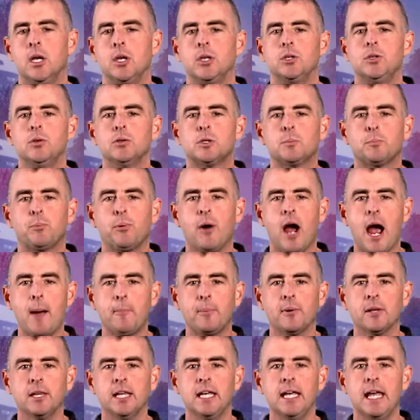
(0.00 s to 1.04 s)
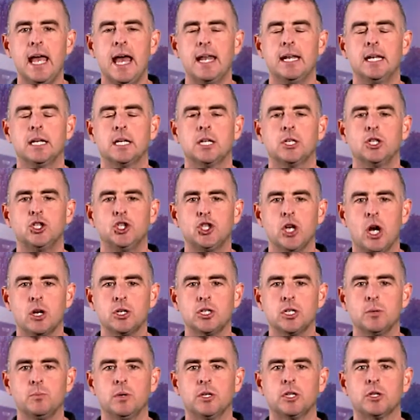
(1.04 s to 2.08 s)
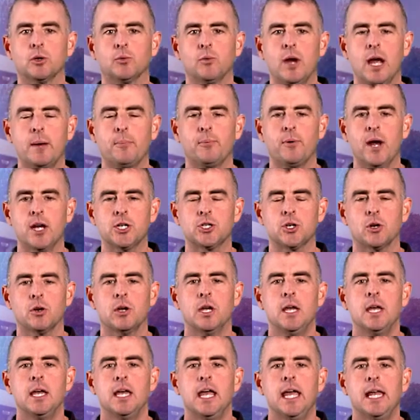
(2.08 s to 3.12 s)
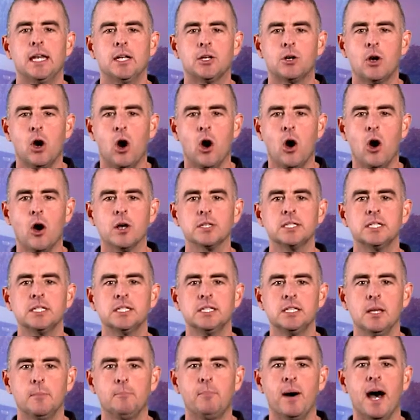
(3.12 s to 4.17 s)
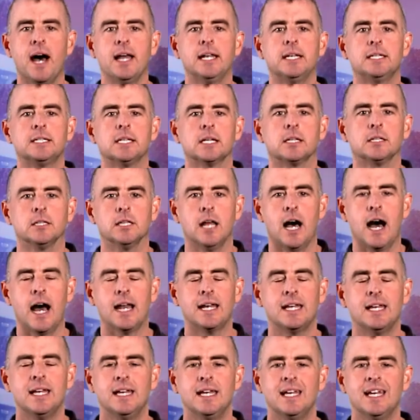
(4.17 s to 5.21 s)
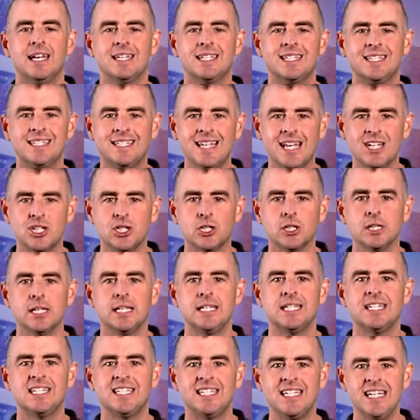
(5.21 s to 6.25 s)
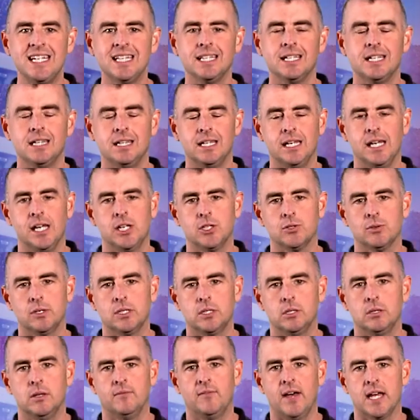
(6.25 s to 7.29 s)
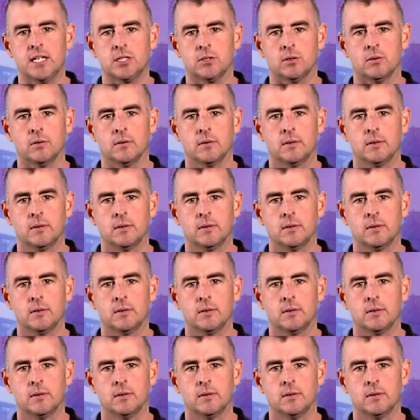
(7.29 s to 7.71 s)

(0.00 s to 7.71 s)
Used properly and in conjunction with direct pressure, it causes the body to clot, essentially sealing the injury to the vessel.